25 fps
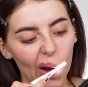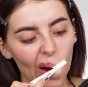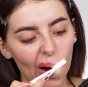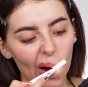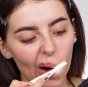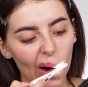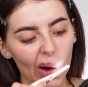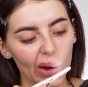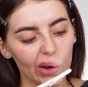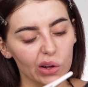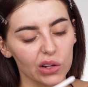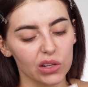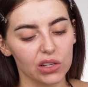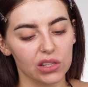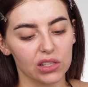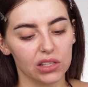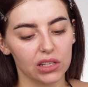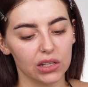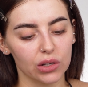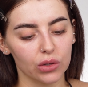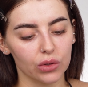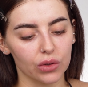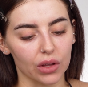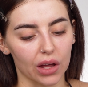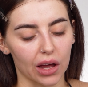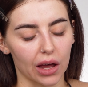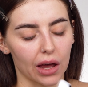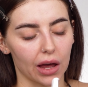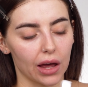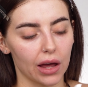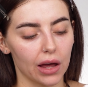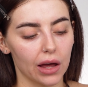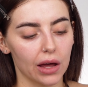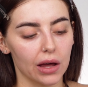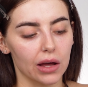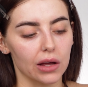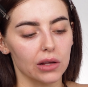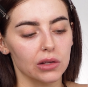Oh, you can see all the
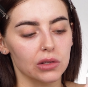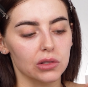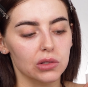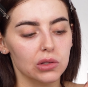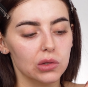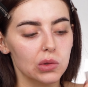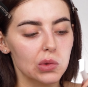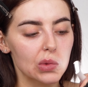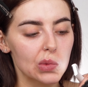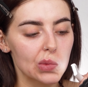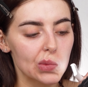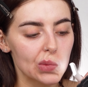hairs.